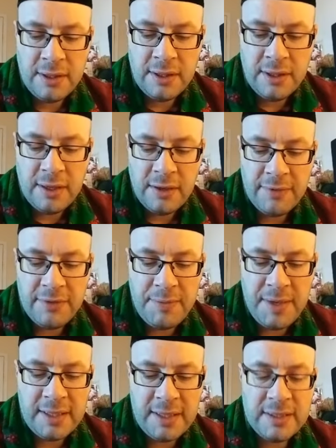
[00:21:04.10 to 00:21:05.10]
of the
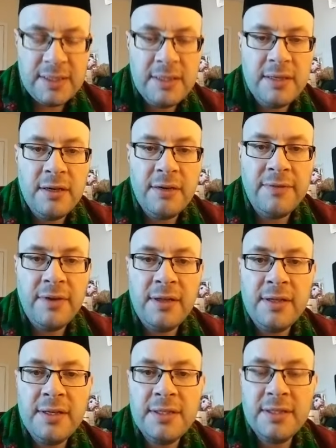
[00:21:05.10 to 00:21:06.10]
Best of
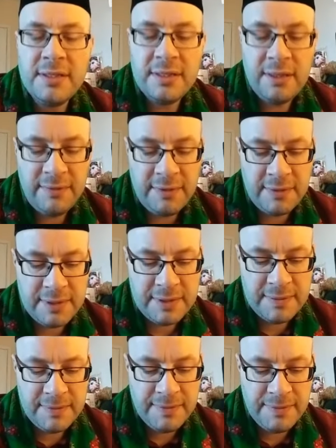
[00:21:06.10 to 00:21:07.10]
Allah's Servants.
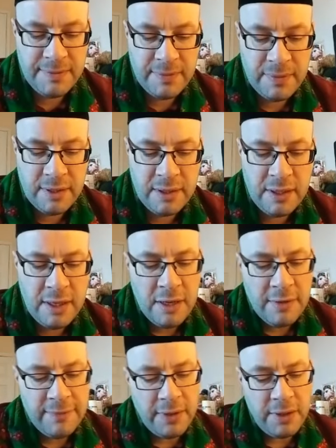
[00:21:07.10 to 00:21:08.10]

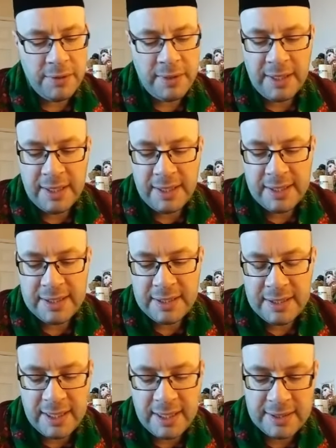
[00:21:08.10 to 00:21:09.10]
Following is the
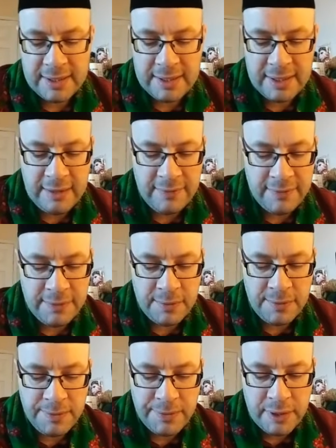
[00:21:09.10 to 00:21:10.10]
text in full,
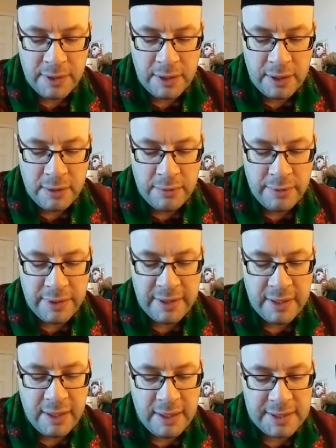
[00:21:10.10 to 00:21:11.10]
with an
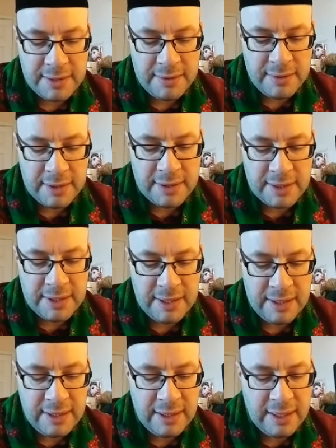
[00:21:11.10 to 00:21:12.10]
asterisk
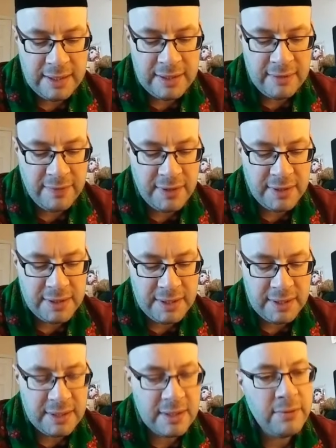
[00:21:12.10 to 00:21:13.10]
indicating
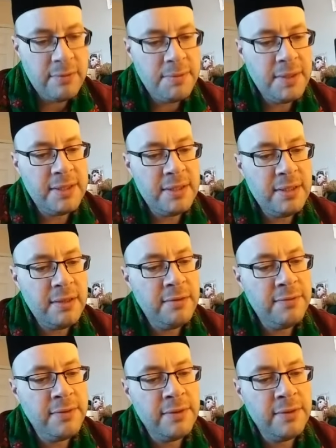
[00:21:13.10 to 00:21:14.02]
verses that were painted over.